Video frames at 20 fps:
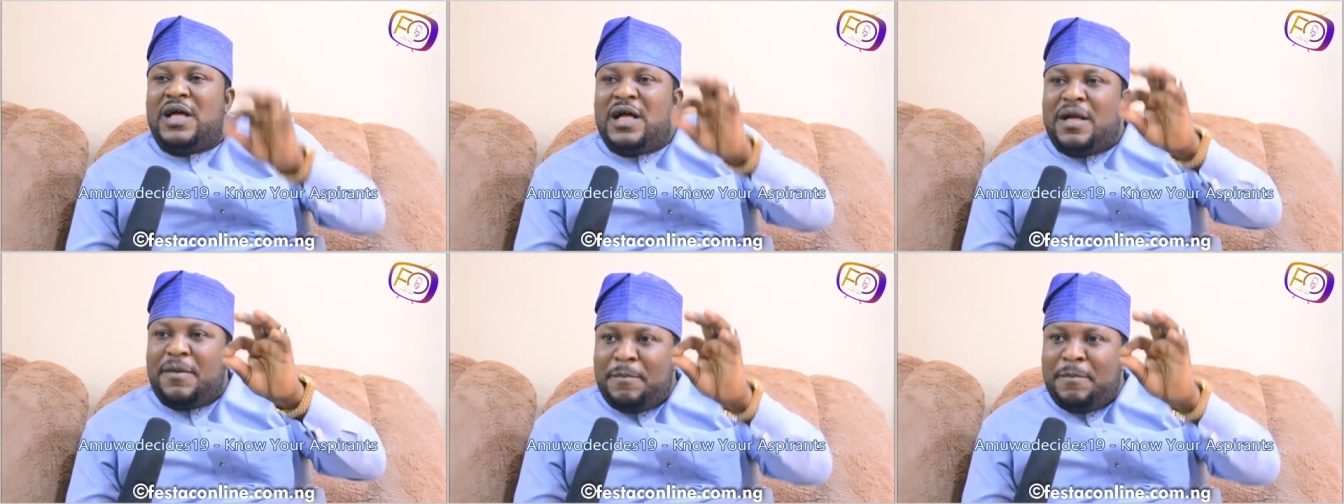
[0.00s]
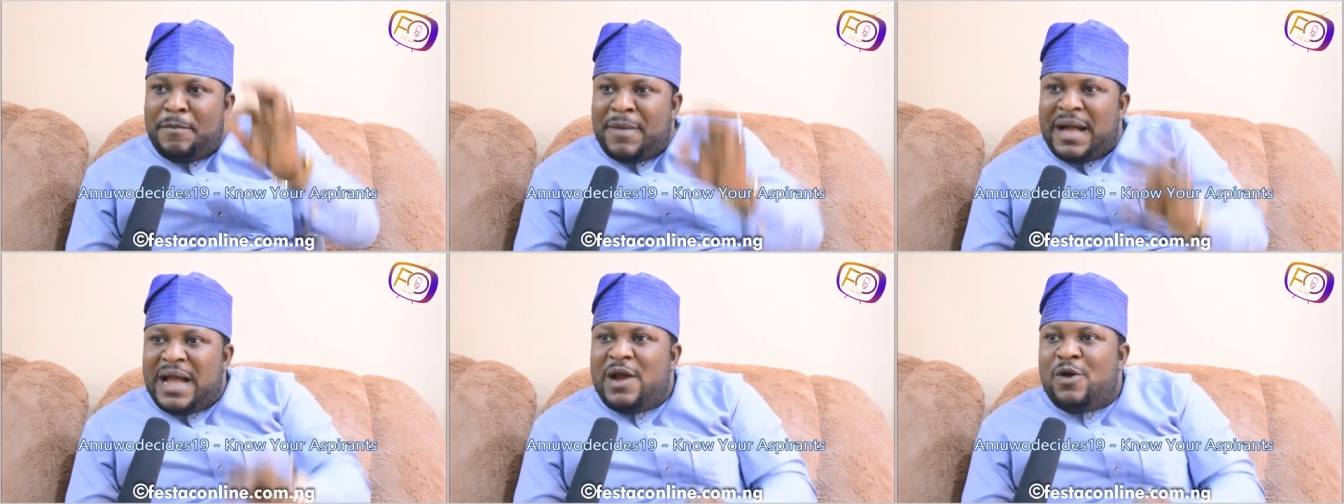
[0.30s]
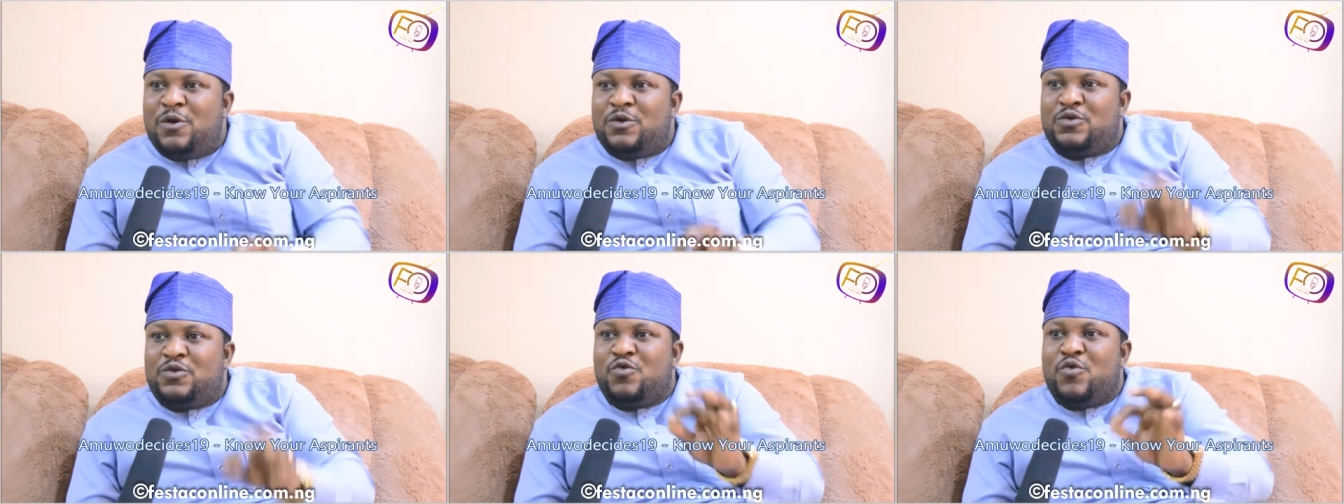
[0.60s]

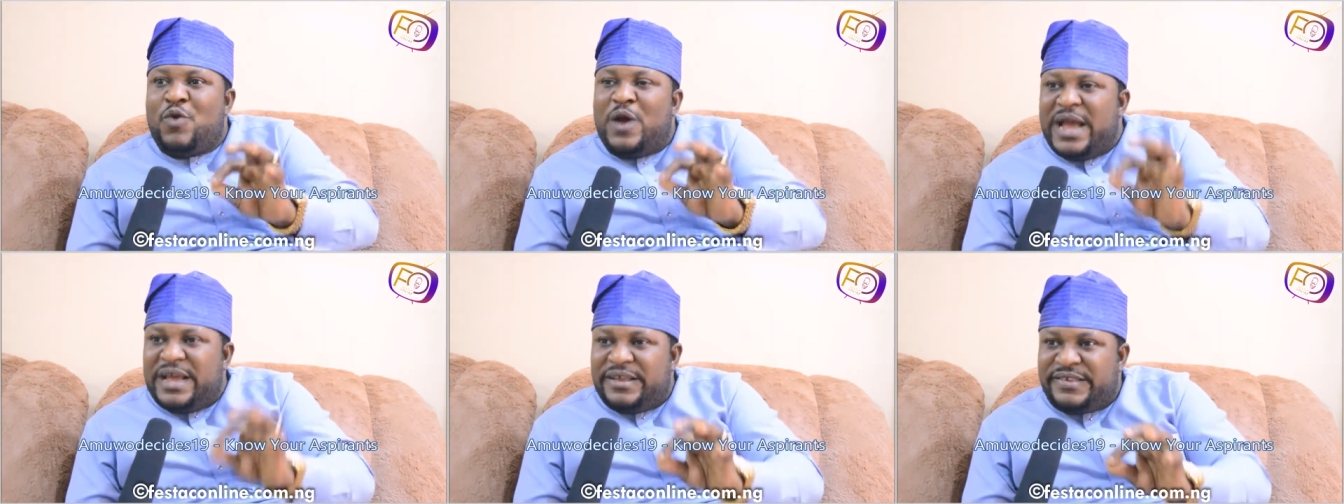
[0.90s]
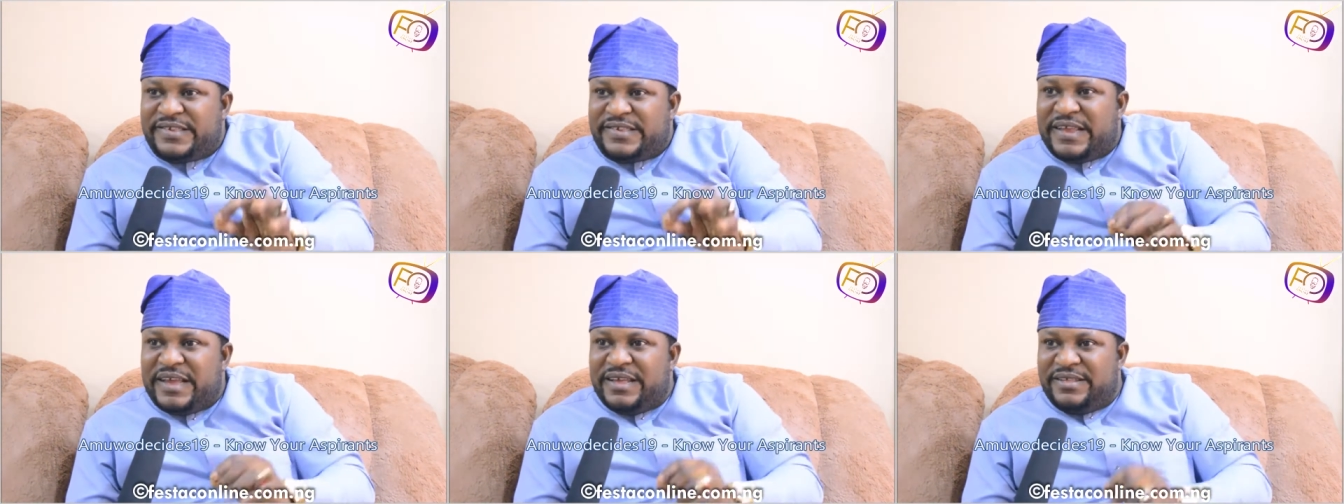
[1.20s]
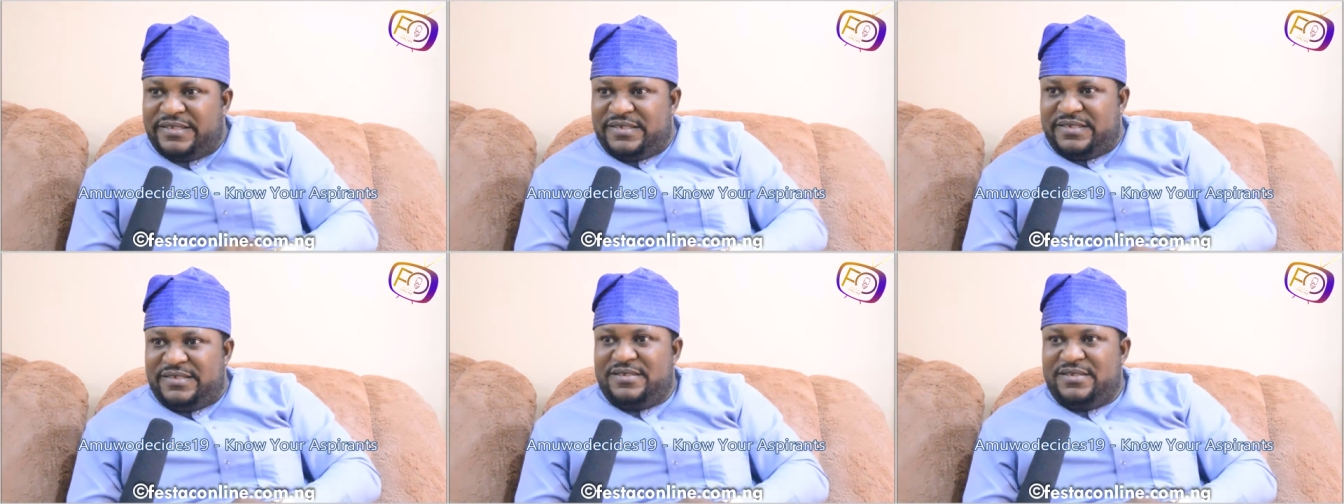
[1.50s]
mile two
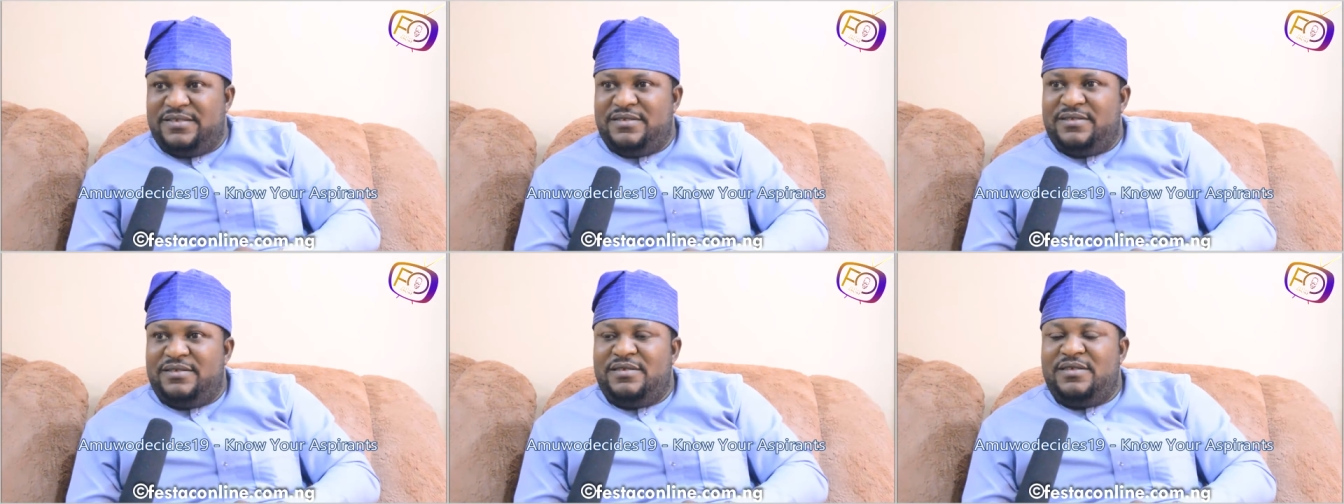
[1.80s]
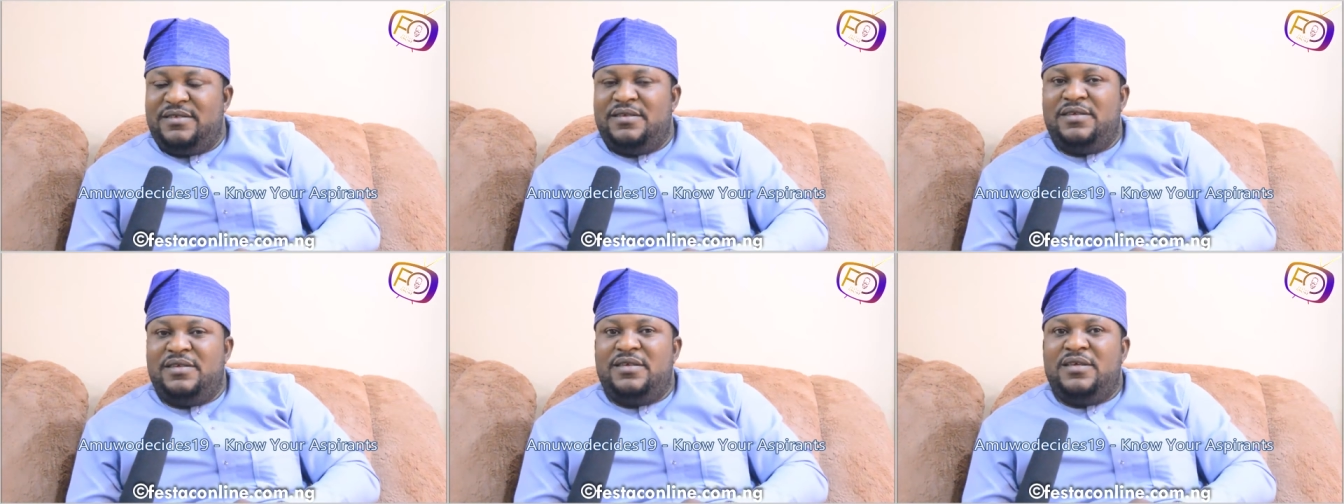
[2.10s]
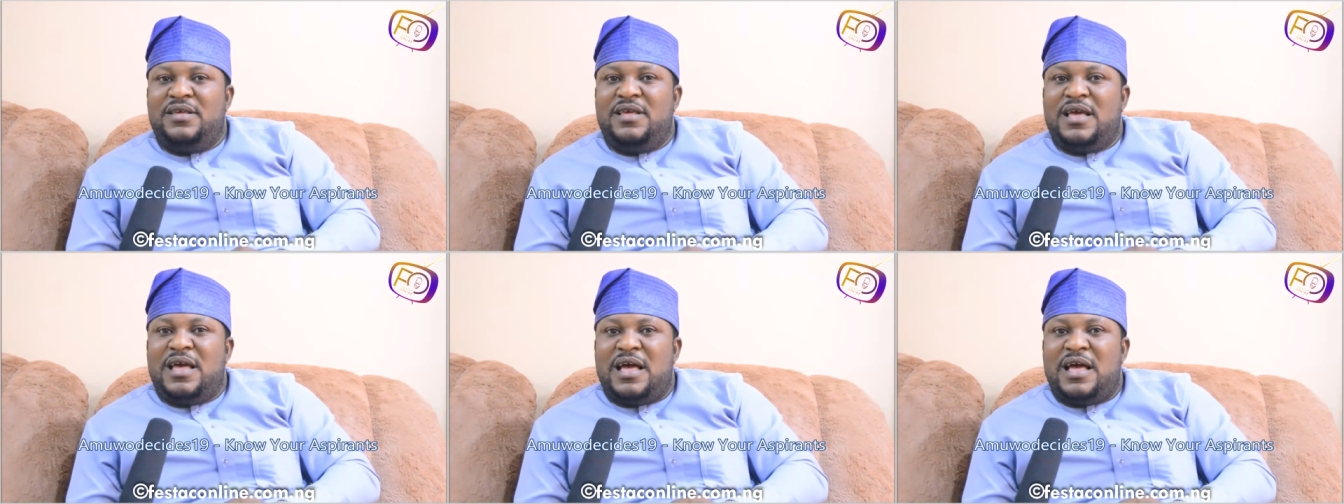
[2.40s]
estates,
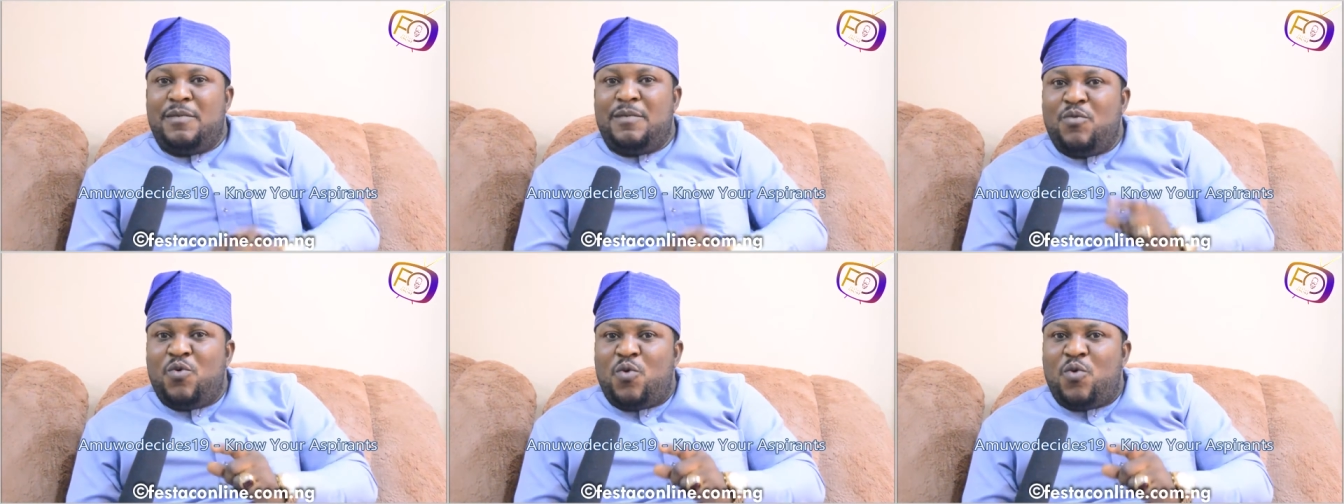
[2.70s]
I'm